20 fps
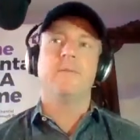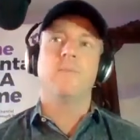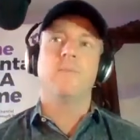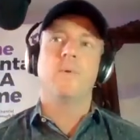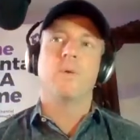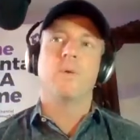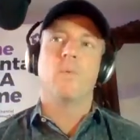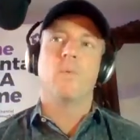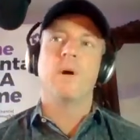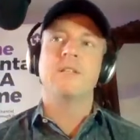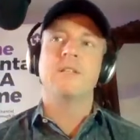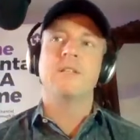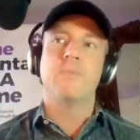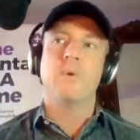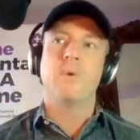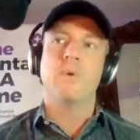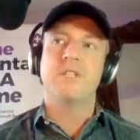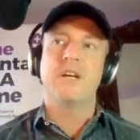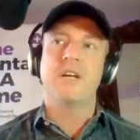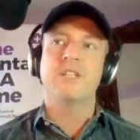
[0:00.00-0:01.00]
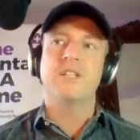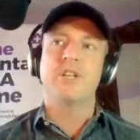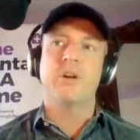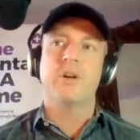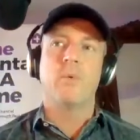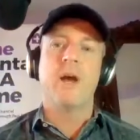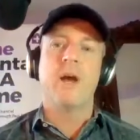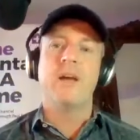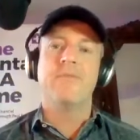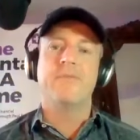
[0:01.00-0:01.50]
we're one recession
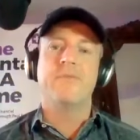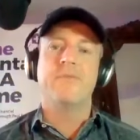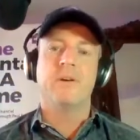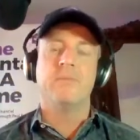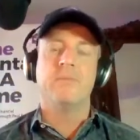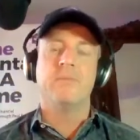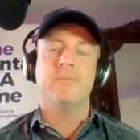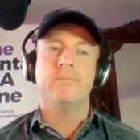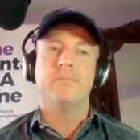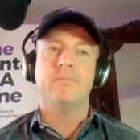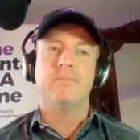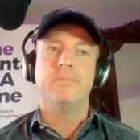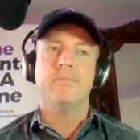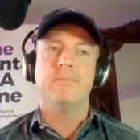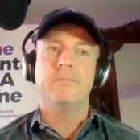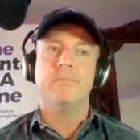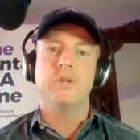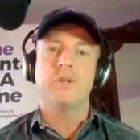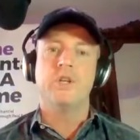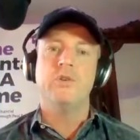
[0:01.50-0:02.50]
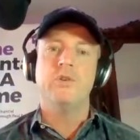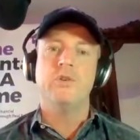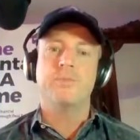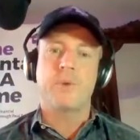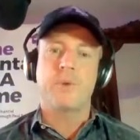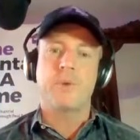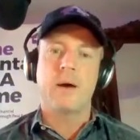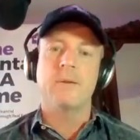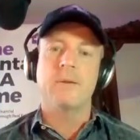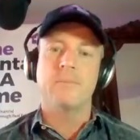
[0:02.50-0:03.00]
away from
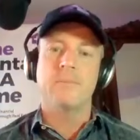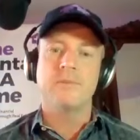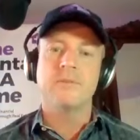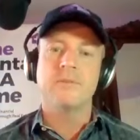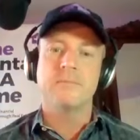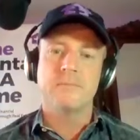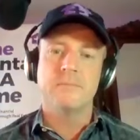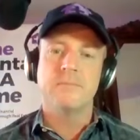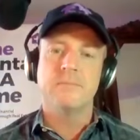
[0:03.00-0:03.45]
huge problems